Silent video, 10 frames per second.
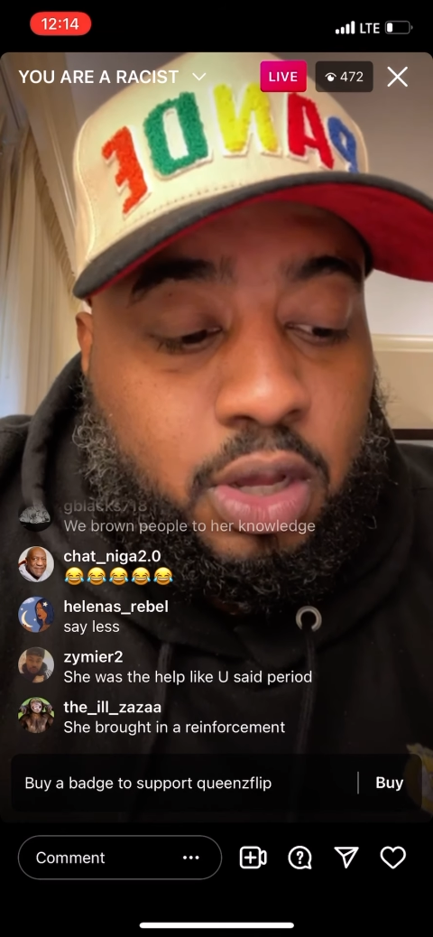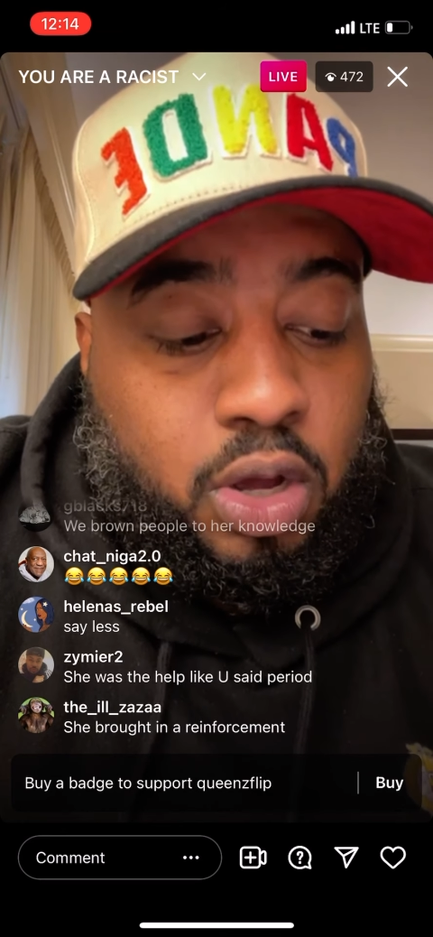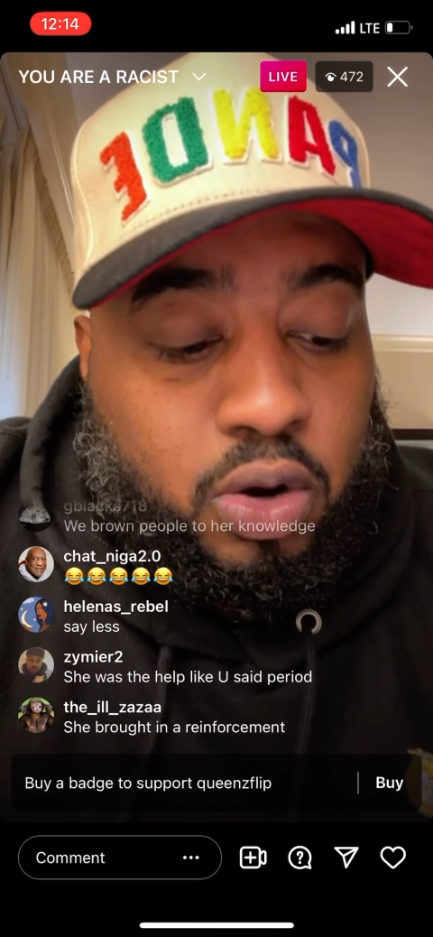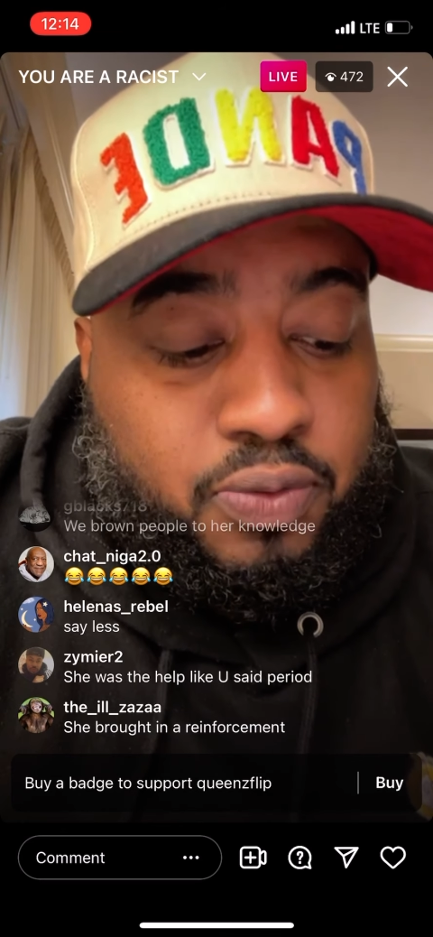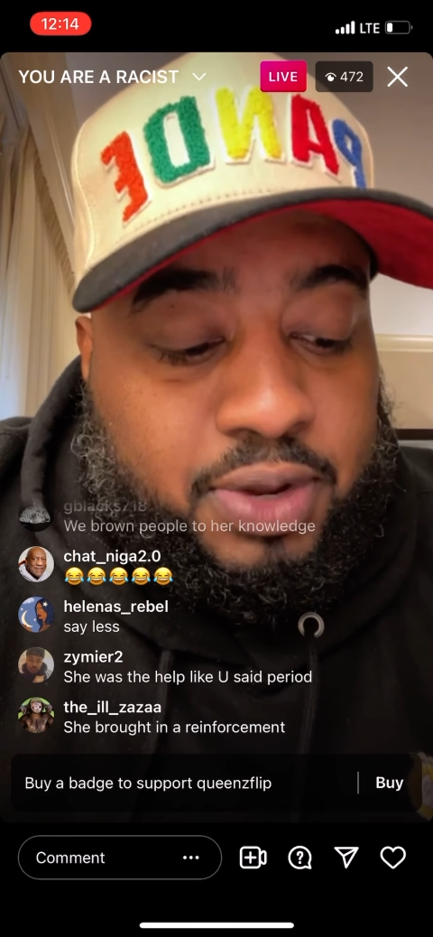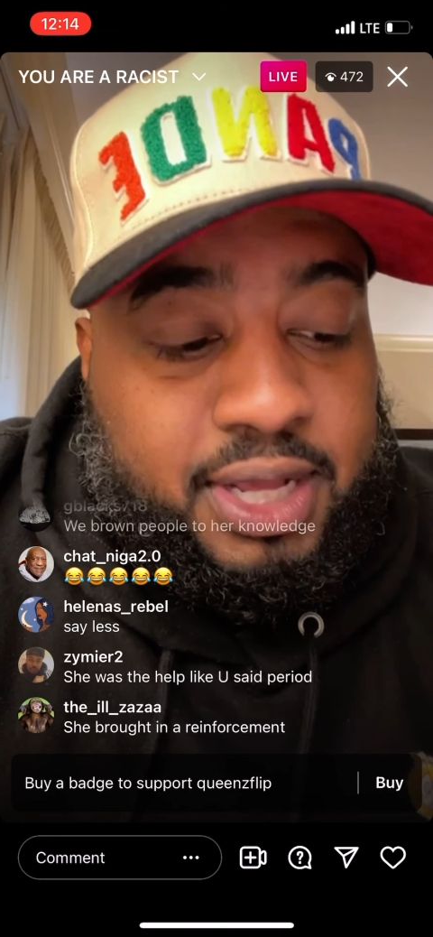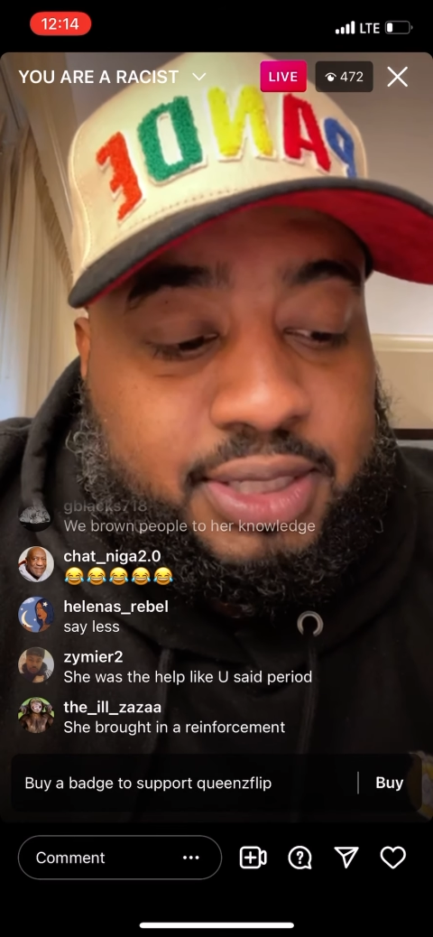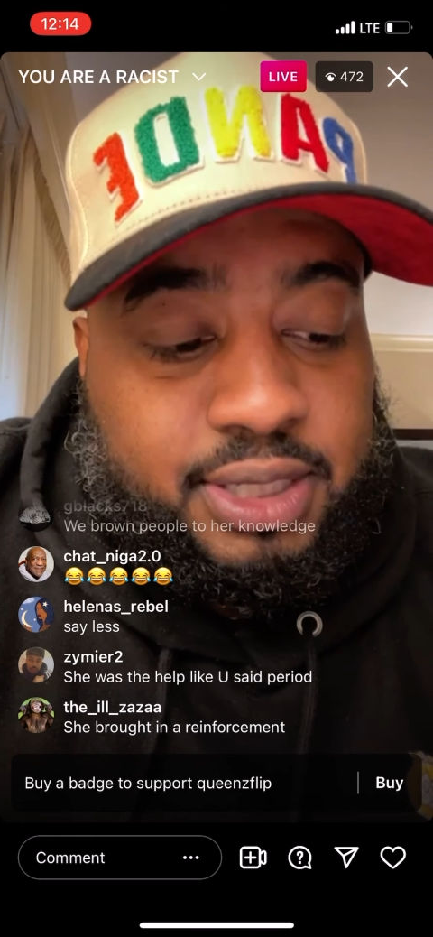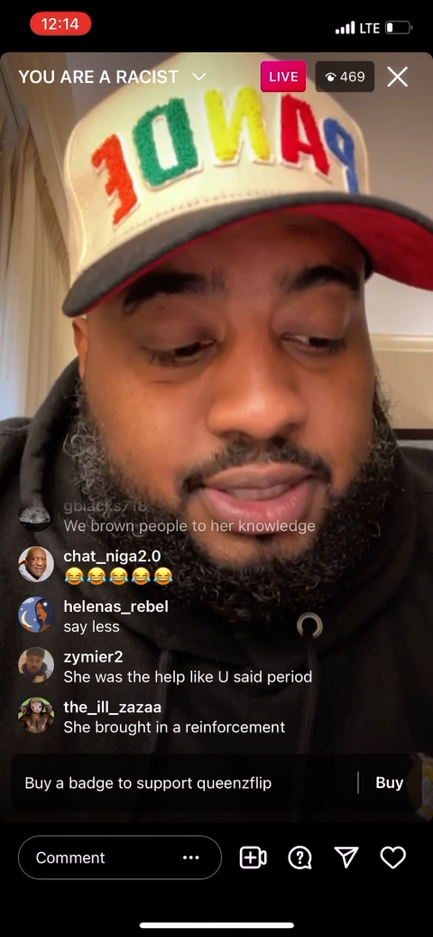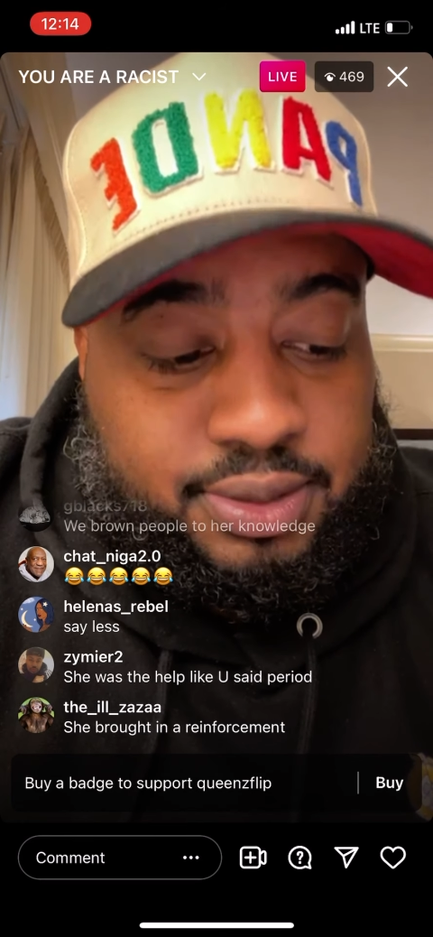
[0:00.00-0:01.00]
Her
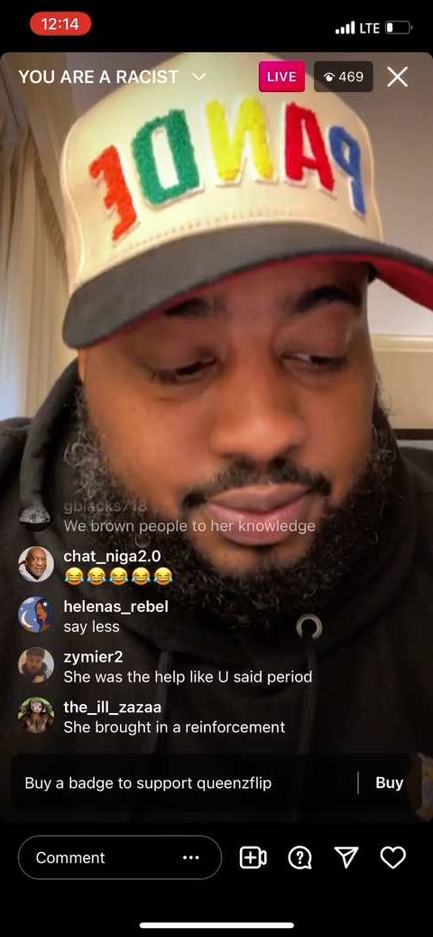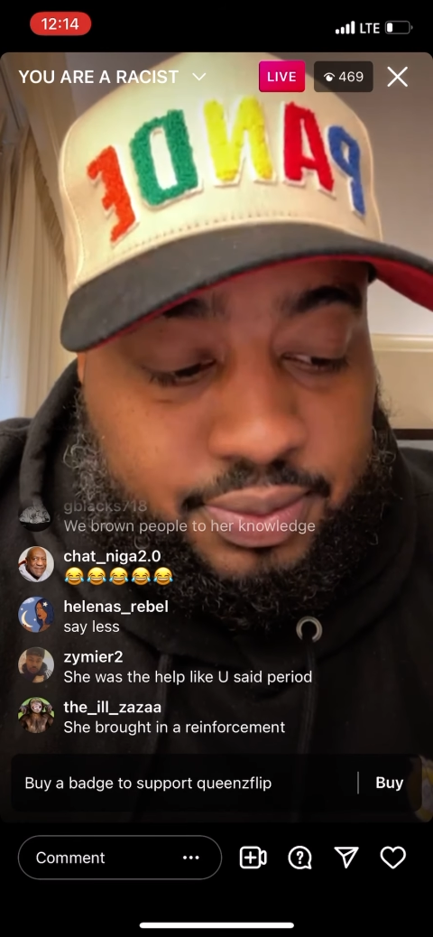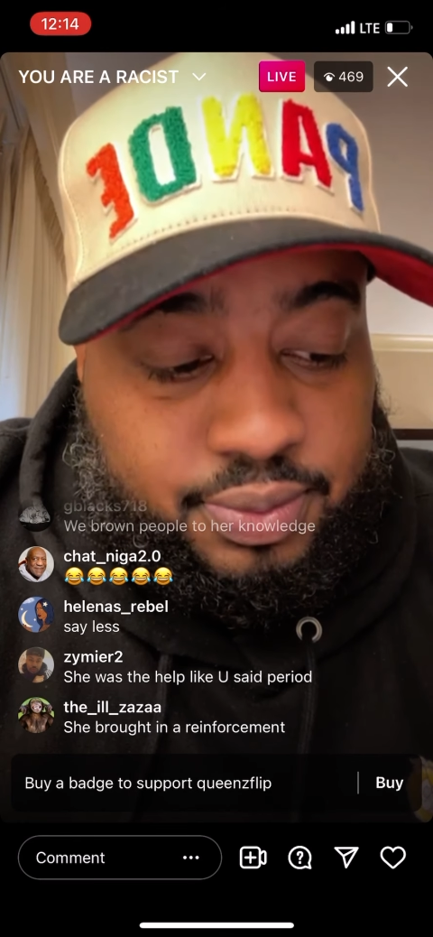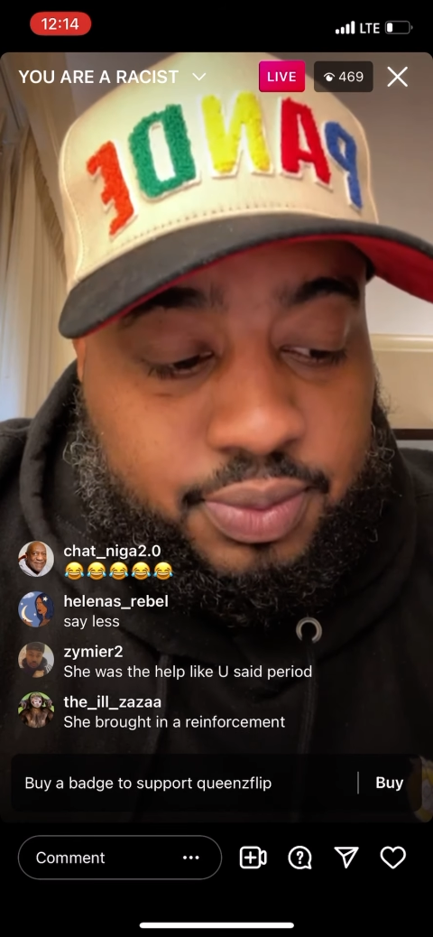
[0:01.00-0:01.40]
reason,